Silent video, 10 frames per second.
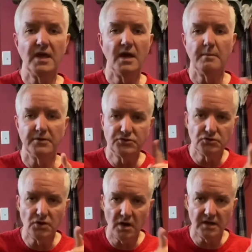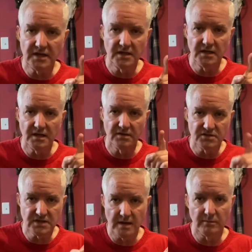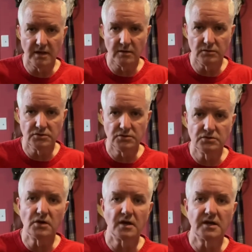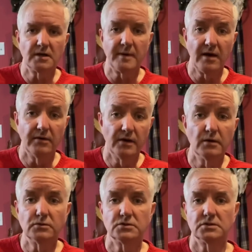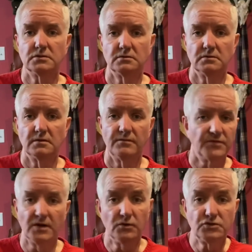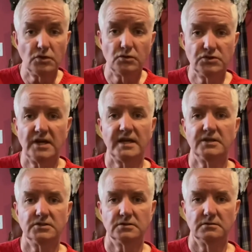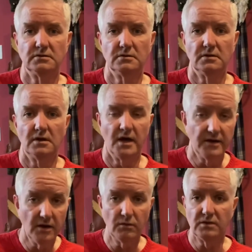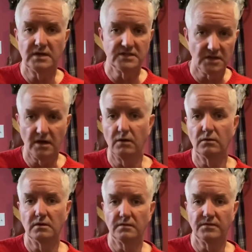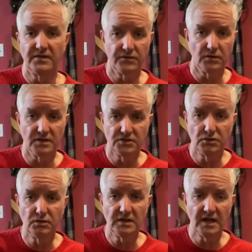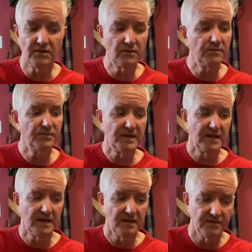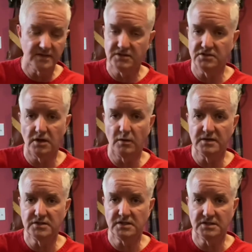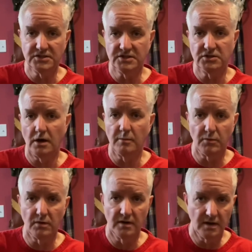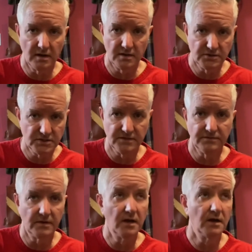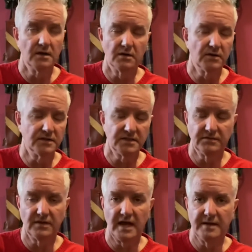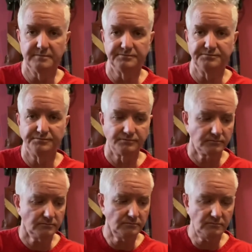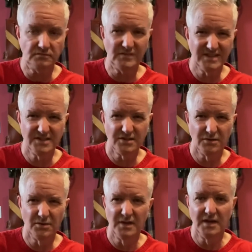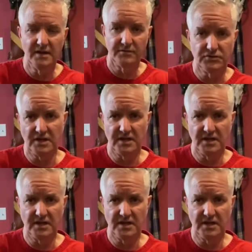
but you're talking in the same language. You're talking about notes. The notes don't change. A note is a note. If you're in tune together, this is always a C sharp or a G or a D flat. So if you're saying,